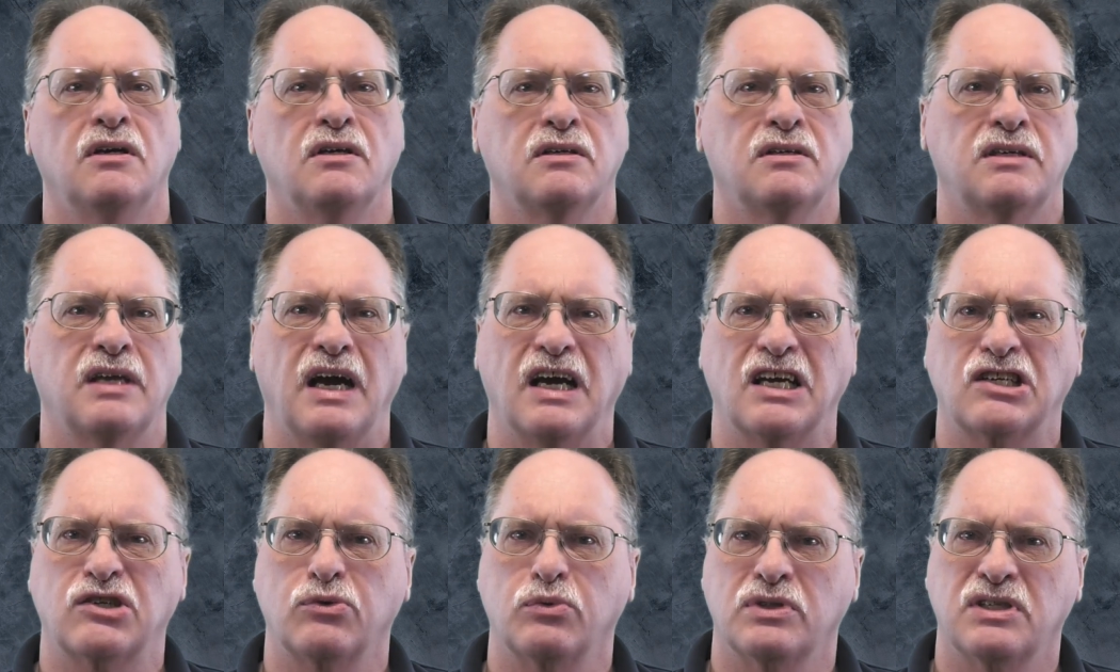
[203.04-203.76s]

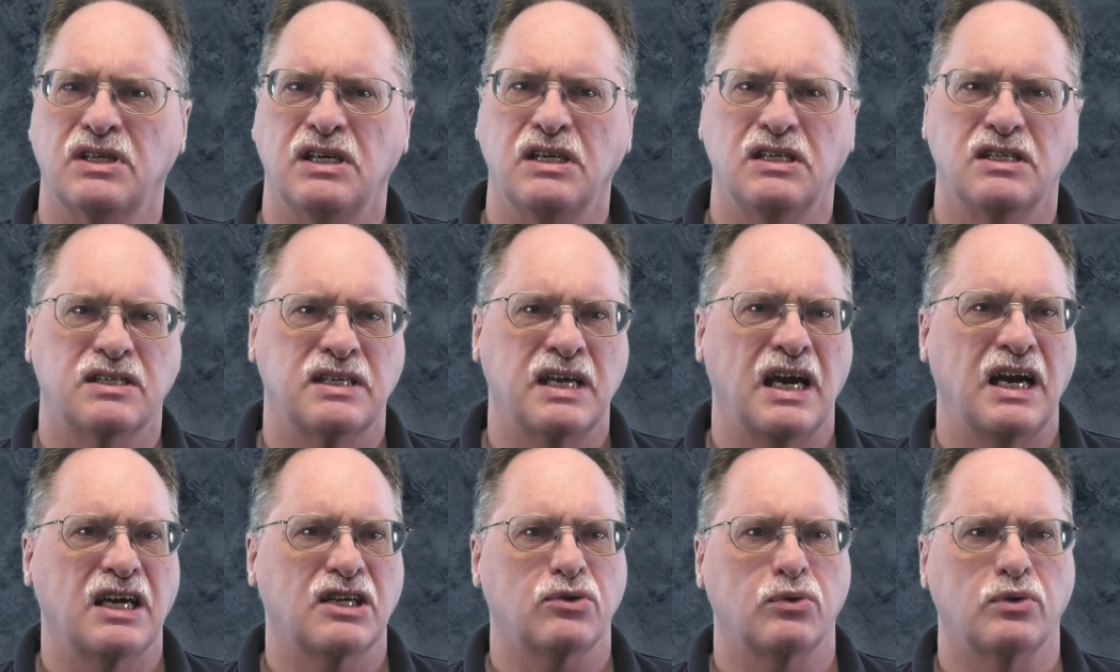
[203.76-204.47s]
tax receipts,
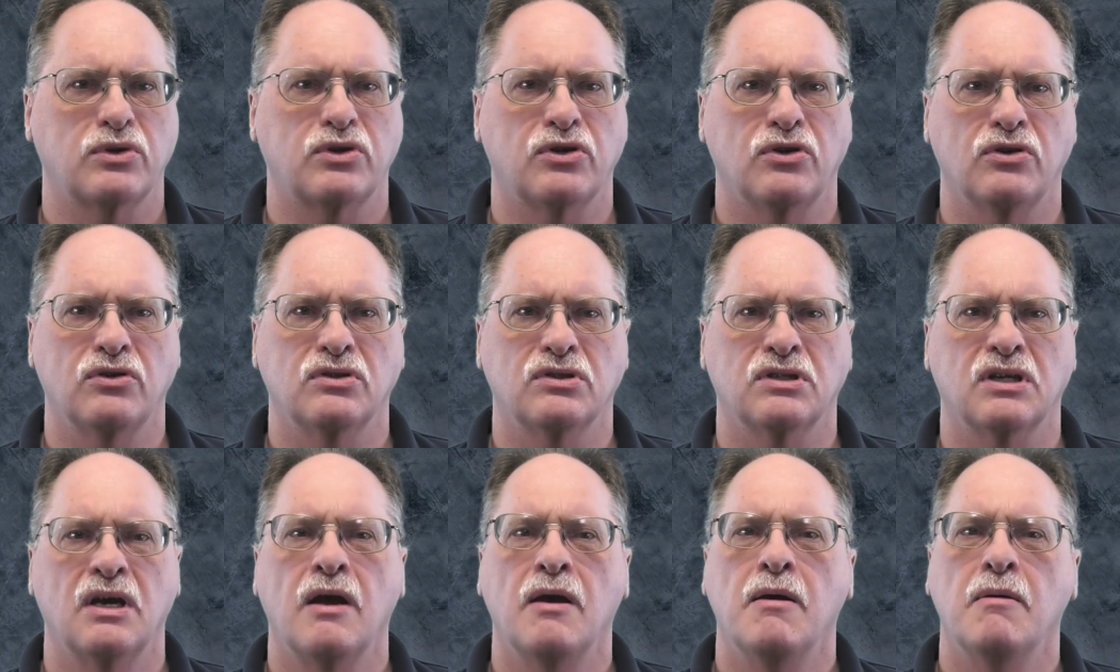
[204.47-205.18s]
tax returns,